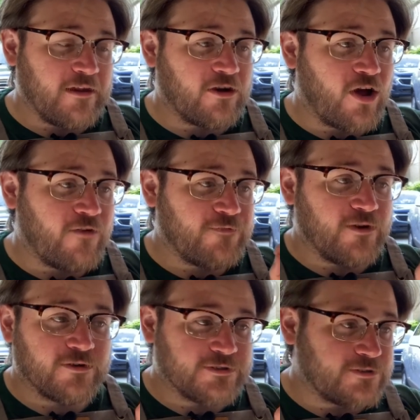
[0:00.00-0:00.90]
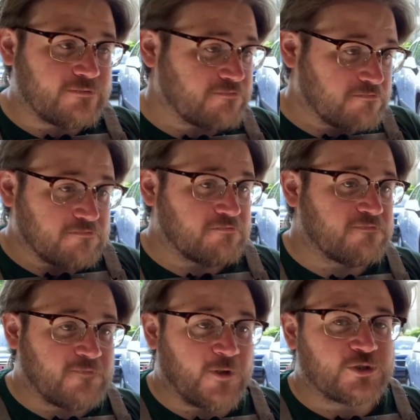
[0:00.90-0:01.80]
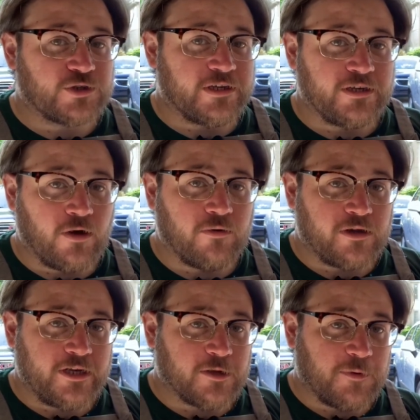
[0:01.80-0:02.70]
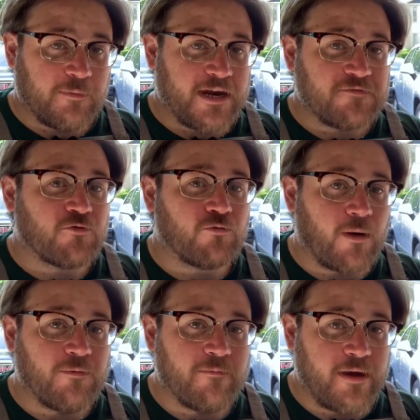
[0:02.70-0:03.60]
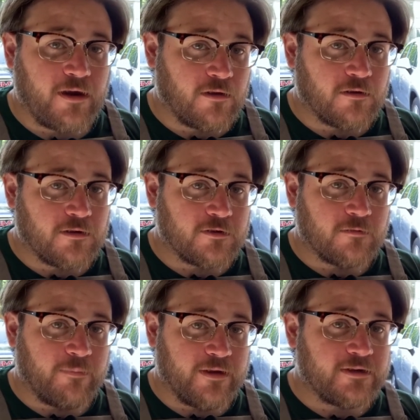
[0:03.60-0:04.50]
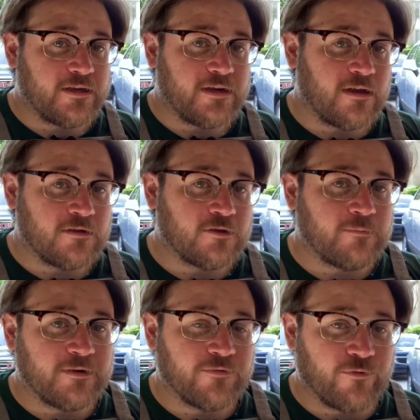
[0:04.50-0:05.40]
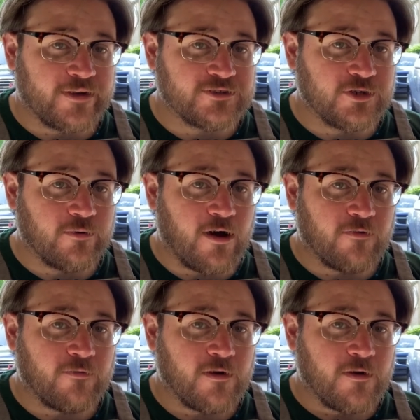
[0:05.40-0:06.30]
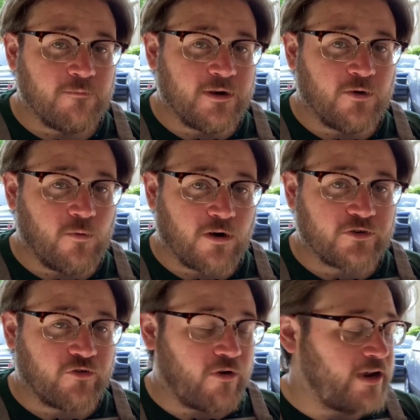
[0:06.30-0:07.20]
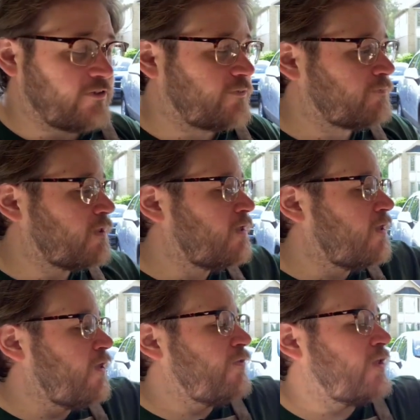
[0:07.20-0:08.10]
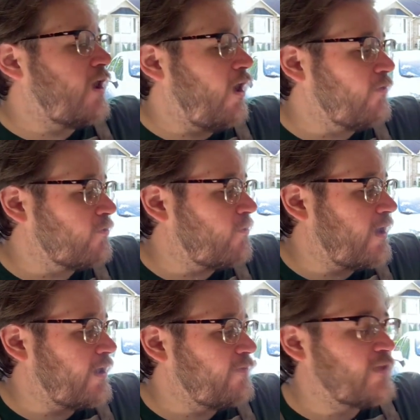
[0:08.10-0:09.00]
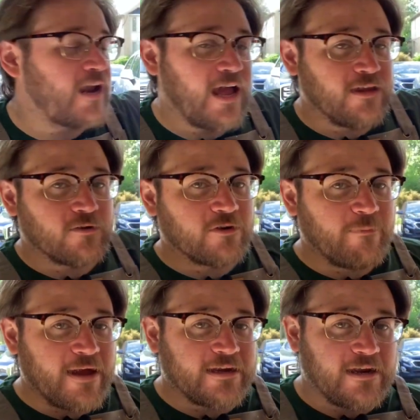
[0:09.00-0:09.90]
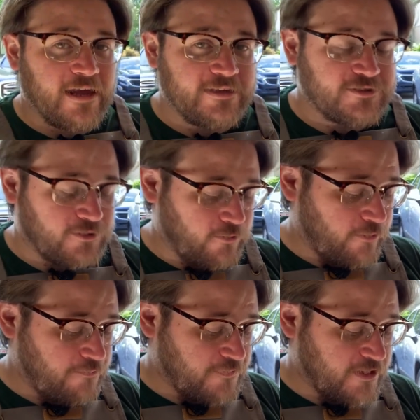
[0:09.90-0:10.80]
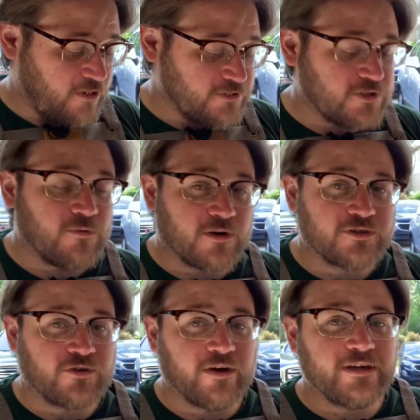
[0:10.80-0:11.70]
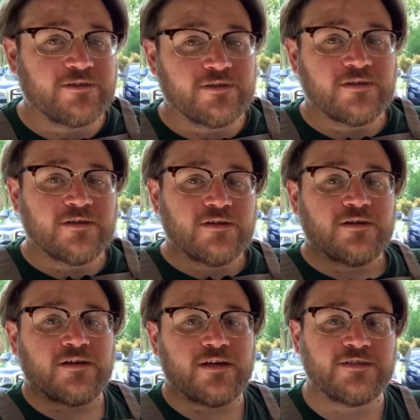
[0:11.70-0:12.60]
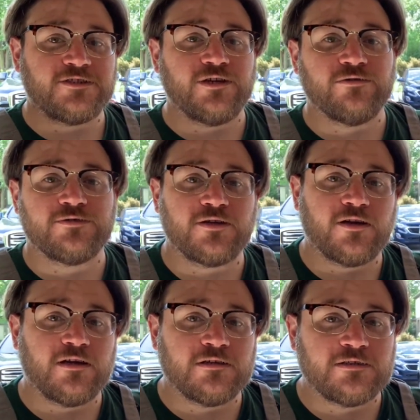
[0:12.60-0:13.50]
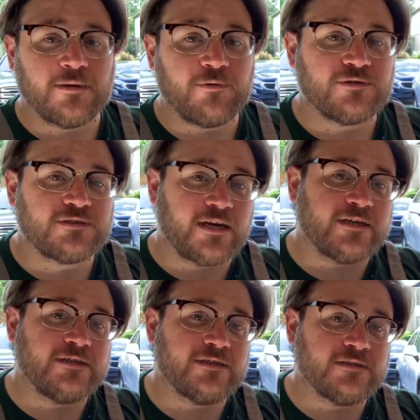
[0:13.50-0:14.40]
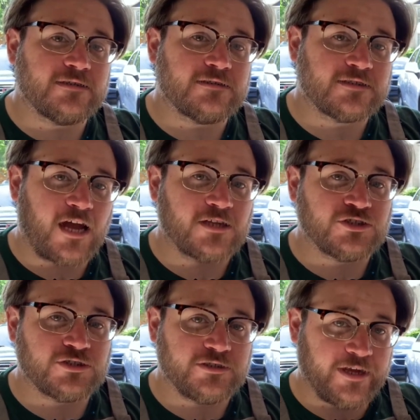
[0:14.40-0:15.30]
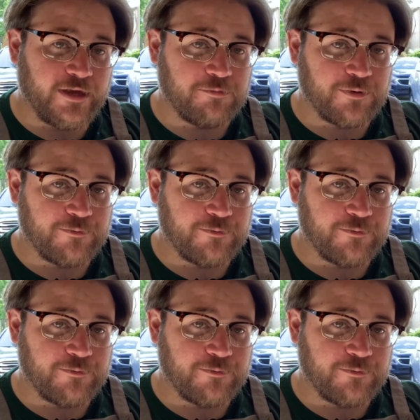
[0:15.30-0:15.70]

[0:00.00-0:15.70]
it off, there's virtually no cleanup. You might have to rub the metal a little bit to get a little bit of the residue off, but it works great. The other way that I learned back in high school that also works great is to use double-sided Scotch tape.